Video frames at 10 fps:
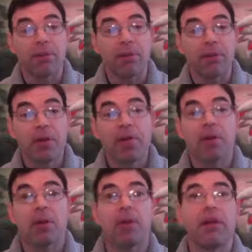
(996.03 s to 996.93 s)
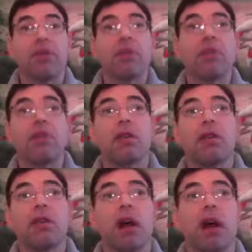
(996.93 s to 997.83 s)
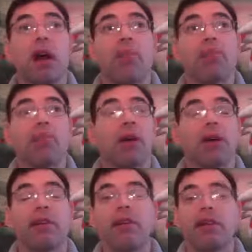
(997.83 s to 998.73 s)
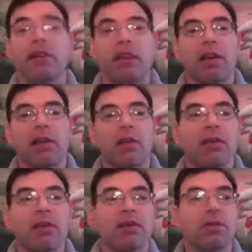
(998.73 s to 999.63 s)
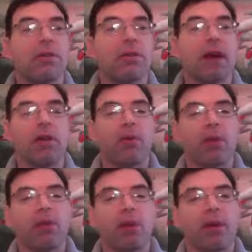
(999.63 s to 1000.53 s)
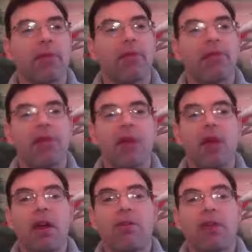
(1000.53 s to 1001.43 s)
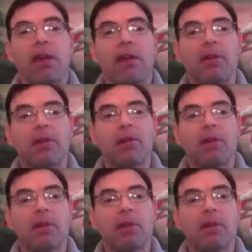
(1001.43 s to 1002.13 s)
So if you see on a Dutch test, you see super high cortisol levels, but then you see